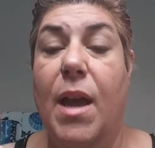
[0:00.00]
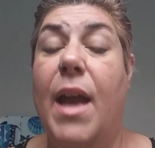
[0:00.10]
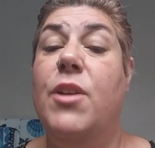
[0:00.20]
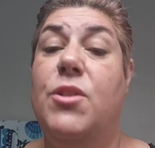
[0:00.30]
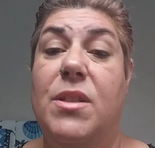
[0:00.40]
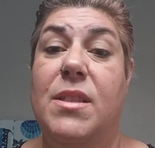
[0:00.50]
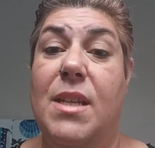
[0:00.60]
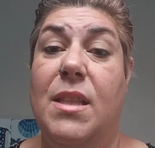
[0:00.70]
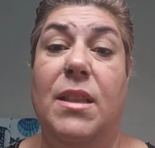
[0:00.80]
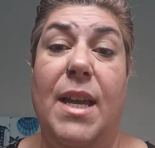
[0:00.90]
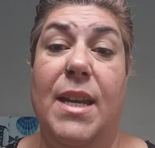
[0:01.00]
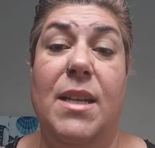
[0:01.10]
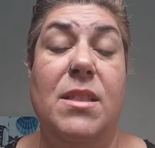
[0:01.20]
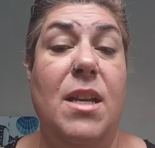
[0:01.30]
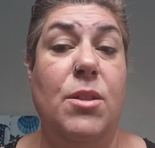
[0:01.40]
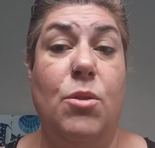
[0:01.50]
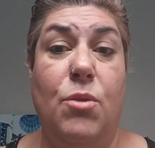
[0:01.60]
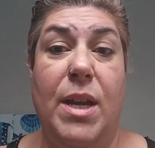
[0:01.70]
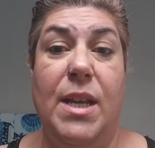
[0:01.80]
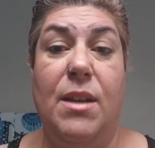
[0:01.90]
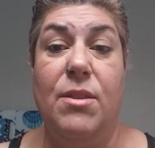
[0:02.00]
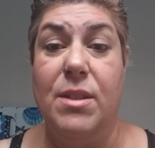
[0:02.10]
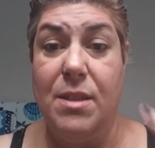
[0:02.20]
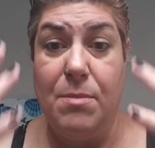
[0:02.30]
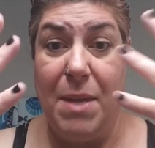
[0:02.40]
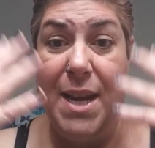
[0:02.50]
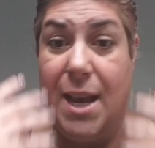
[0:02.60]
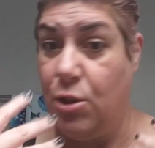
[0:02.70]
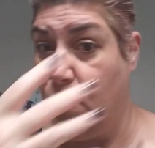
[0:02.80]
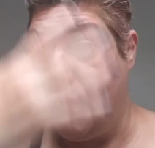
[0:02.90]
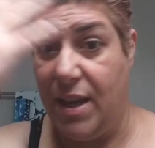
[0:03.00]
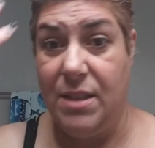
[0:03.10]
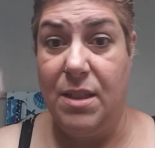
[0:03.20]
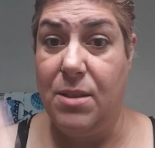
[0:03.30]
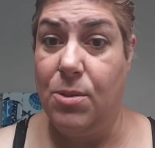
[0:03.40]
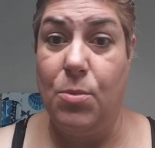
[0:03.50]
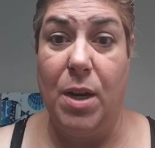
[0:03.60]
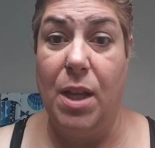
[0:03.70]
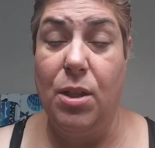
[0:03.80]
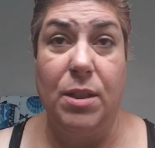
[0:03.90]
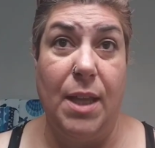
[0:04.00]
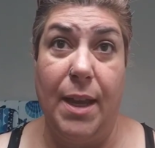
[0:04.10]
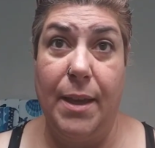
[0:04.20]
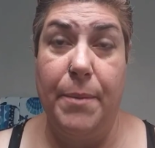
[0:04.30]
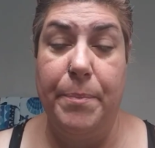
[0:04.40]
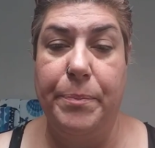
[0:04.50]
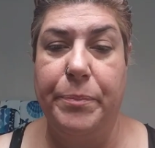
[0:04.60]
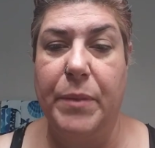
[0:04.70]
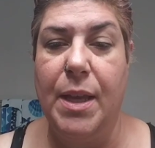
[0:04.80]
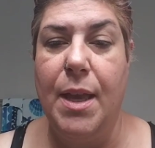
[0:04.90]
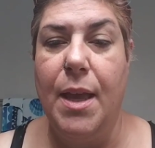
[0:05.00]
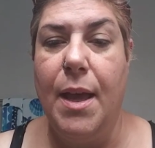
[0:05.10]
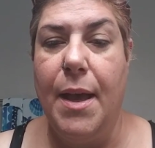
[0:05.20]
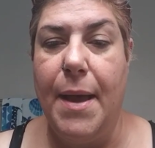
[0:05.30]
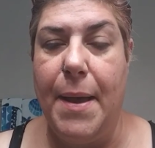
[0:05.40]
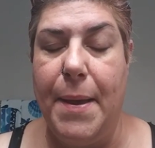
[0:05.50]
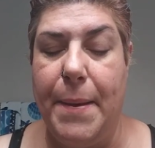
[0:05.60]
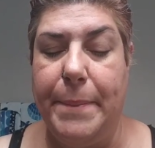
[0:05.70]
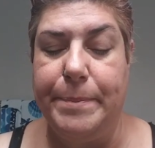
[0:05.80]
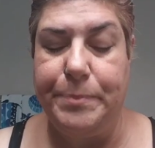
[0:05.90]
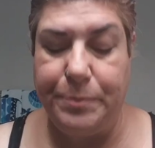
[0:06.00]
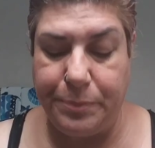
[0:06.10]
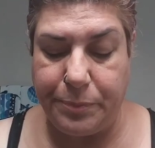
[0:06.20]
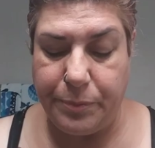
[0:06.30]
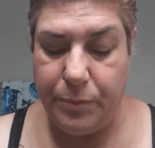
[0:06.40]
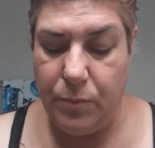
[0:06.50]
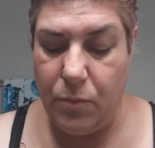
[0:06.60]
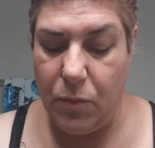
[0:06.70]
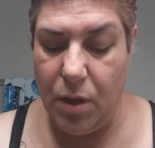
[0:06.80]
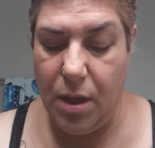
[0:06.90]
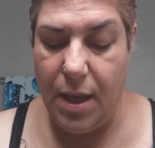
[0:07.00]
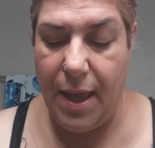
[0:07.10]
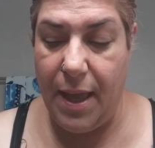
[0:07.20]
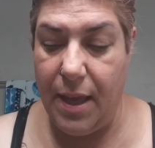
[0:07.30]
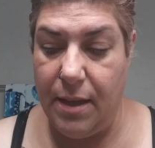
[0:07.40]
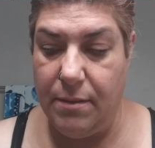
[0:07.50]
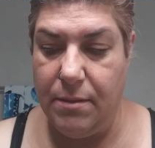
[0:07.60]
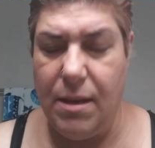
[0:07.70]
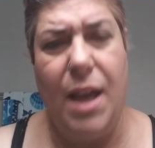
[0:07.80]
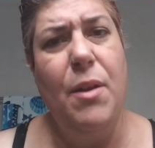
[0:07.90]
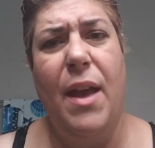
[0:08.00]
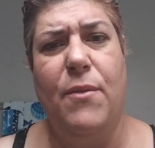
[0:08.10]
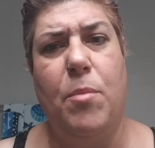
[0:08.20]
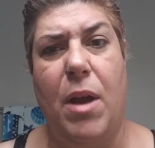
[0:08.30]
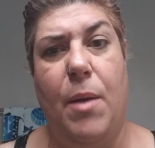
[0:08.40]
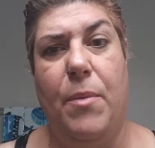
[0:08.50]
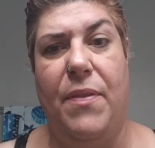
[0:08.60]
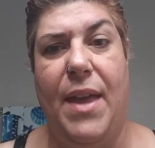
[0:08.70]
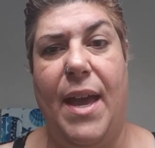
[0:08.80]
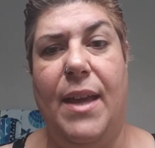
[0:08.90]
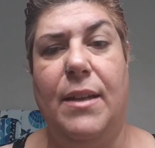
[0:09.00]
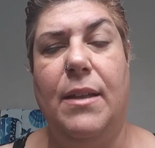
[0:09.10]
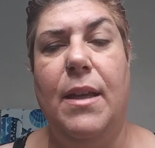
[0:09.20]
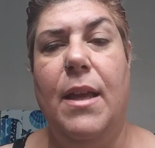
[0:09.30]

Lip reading: As you can see, the lighting is not so great here. This is my natural face. This is what I look like. And I don't have a problem with that.